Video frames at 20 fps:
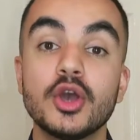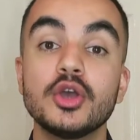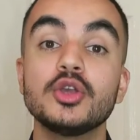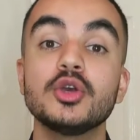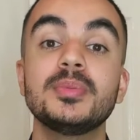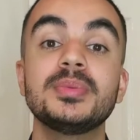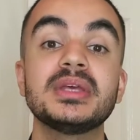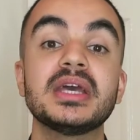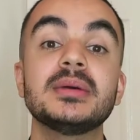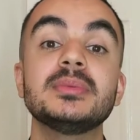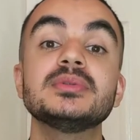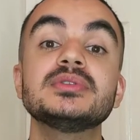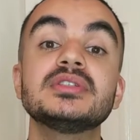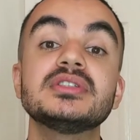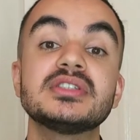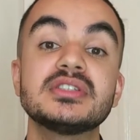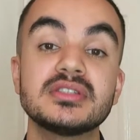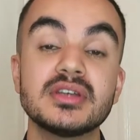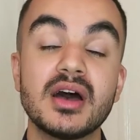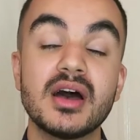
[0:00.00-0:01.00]
you'll be able to
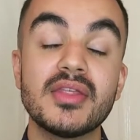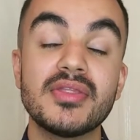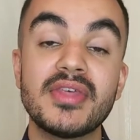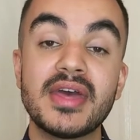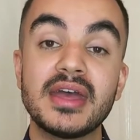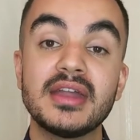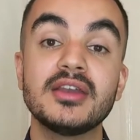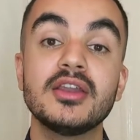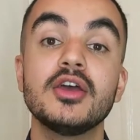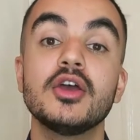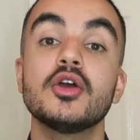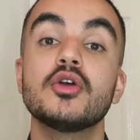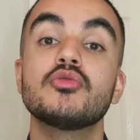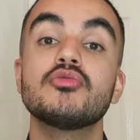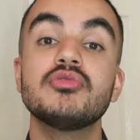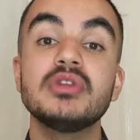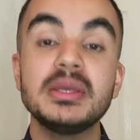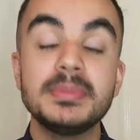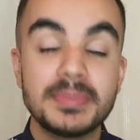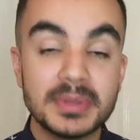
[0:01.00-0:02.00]
start then
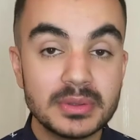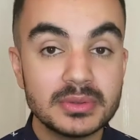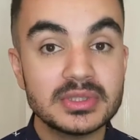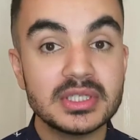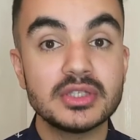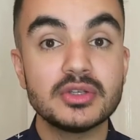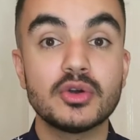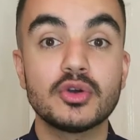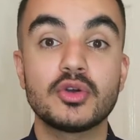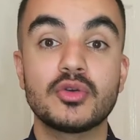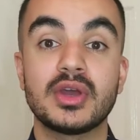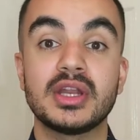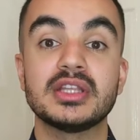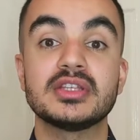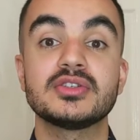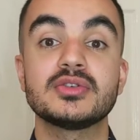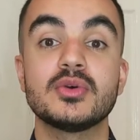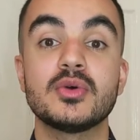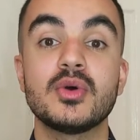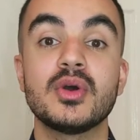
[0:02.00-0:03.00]
rebuilding your credit
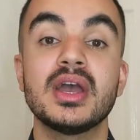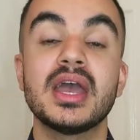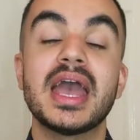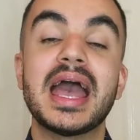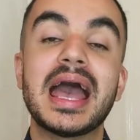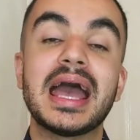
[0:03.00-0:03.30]
score